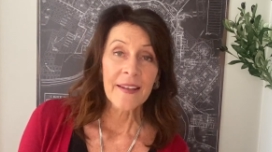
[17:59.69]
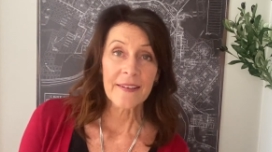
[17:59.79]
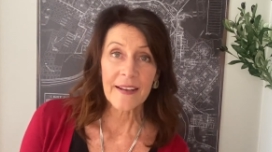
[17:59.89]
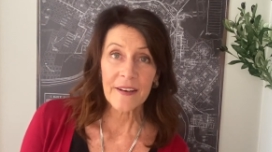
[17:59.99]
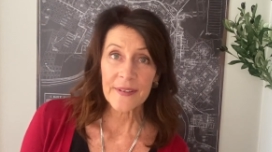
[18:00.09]

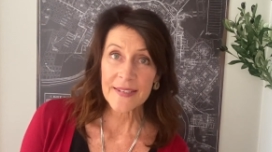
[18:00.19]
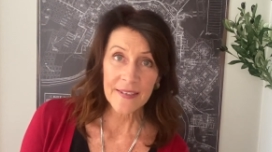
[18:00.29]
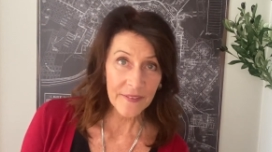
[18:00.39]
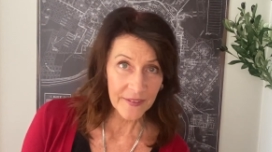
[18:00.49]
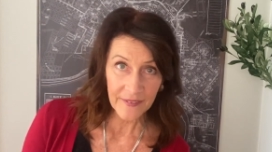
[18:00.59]
Now, it's
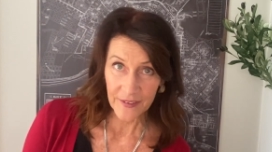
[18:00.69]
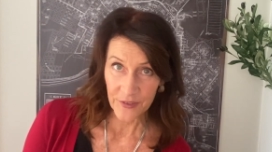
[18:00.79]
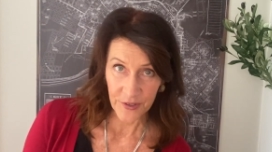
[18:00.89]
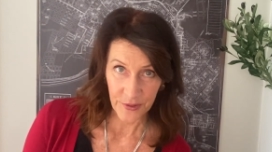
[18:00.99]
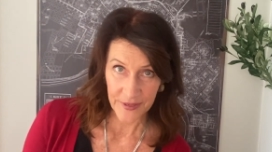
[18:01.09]
nothing like
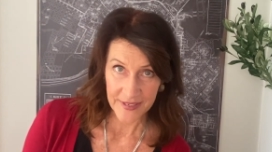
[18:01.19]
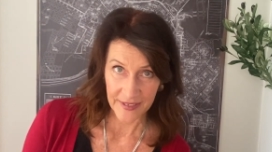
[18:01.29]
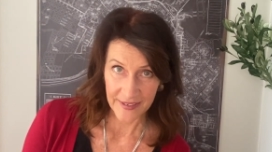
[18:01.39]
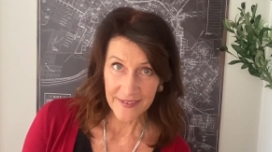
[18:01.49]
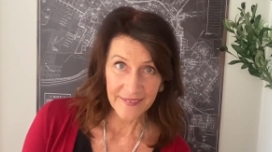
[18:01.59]
New York
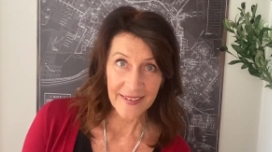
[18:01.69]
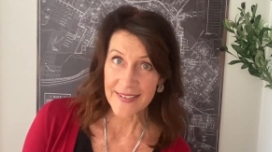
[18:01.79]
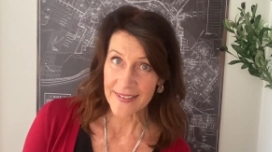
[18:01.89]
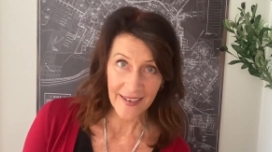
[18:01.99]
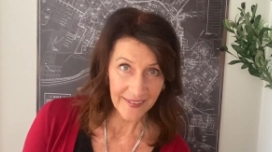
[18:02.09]
City.
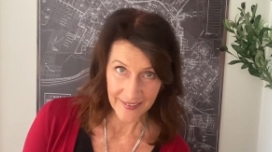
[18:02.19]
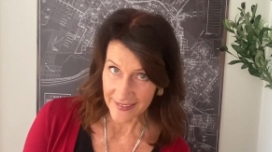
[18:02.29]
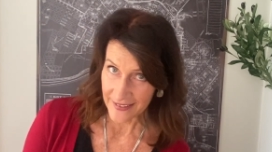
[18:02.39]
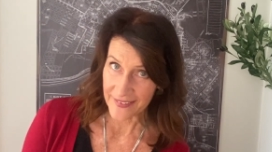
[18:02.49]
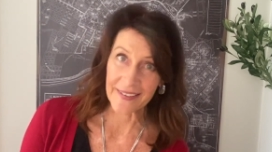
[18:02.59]
It's not
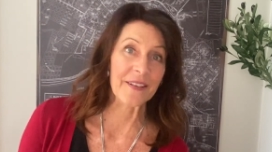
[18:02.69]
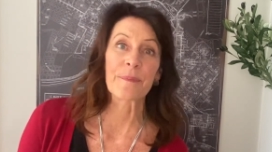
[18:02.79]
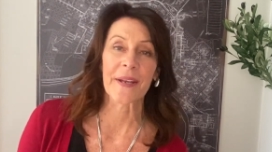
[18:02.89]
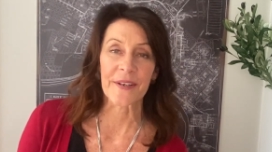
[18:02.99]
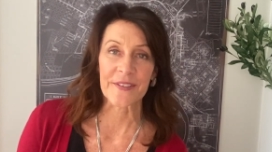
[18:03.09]
anything
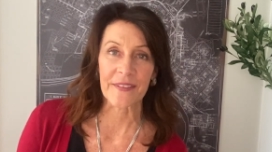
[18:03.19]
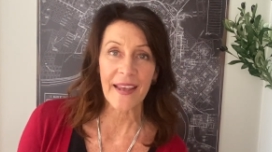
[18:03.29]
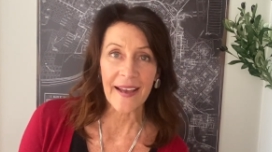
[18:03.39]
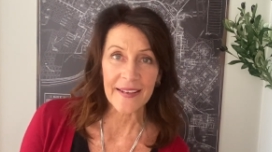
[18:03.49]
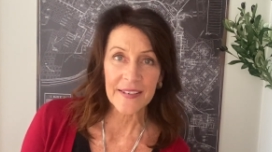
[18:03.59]
compared to
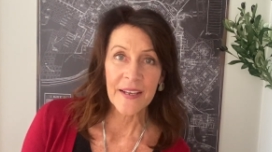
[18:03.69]
that,